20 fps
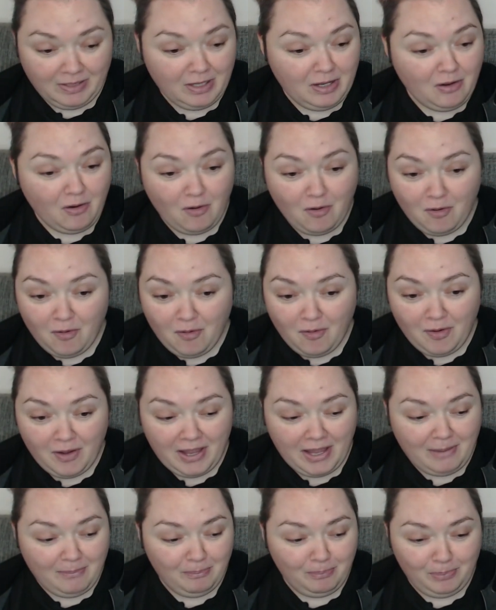go
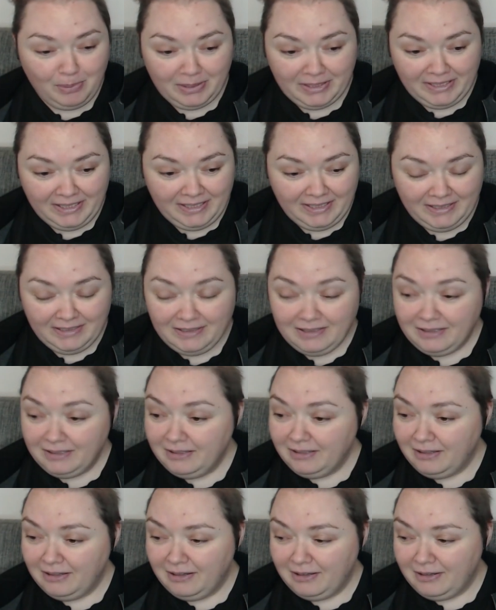and plead
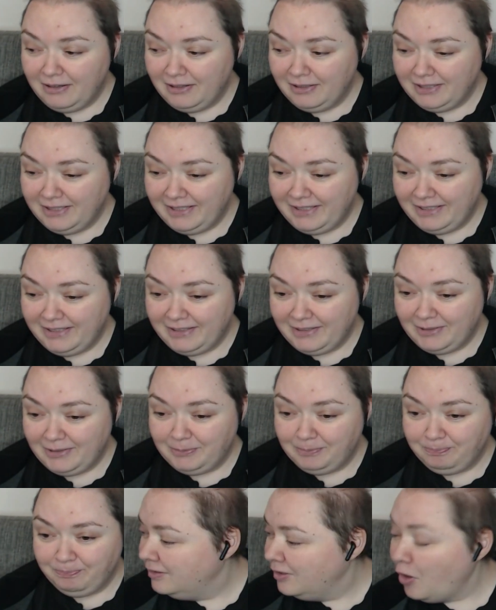
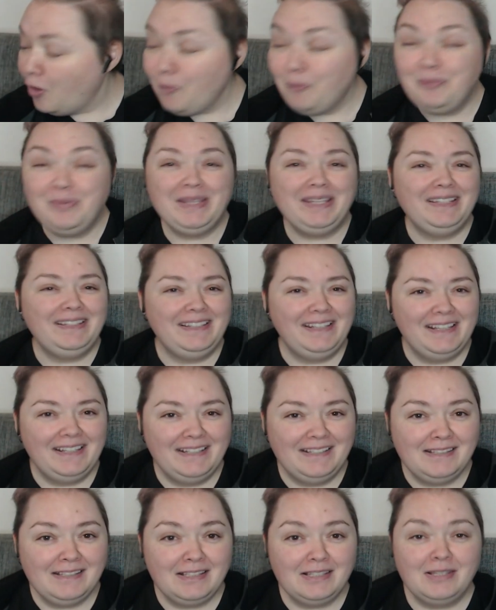their
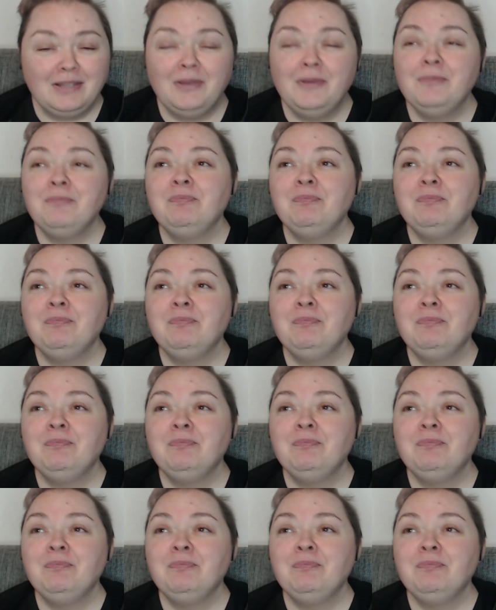obedience